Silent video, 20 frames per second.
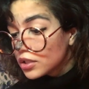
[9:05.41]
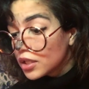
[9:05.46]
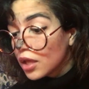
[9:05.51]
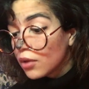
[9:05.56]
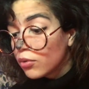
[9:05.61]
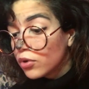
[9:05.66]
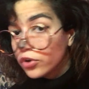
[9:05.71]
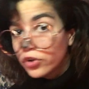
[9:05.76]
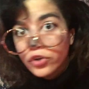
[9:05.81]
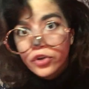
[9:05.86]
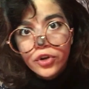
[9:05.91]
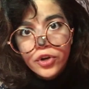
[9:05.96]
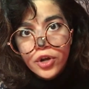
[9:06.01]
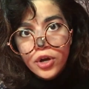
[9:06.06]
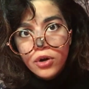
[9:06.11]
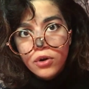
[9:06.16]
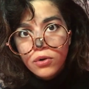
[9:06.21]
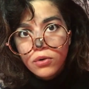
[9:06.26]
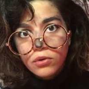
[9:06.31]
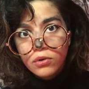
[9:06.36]
they will
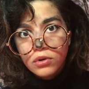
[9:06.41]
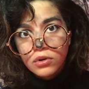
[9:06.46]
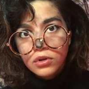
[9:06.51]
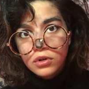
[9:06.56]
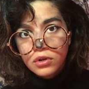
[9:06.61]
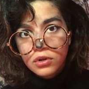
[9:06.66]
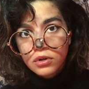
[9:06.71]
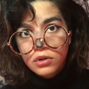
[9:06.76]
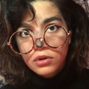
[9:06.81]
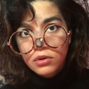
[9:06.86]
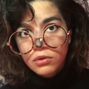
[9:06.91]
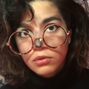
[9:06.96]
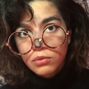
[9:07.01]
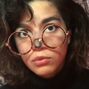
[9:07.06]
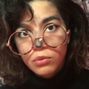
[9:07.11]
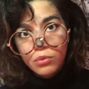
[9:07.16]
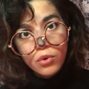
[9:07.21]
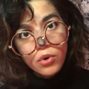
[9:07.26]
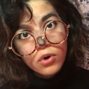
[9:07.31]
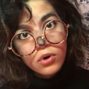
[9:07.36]
know
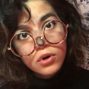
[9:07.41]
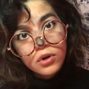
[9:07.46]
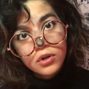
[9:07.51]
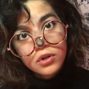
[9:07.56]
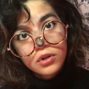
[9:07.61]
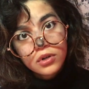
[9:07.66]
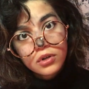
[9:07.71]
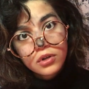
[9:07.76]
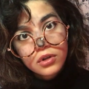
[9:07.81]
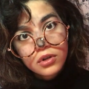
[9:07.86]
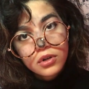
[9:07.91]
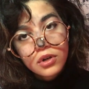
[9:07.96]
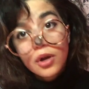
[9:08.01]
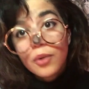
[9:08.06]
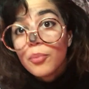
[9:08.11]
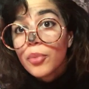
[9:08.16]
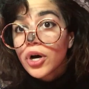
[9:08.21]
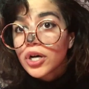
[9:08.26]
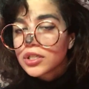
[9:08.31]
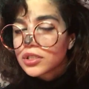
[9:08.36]
war.
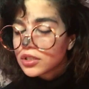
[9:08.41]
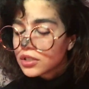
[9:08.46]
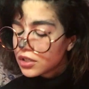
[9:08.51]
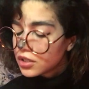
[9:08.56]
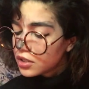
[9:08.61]
But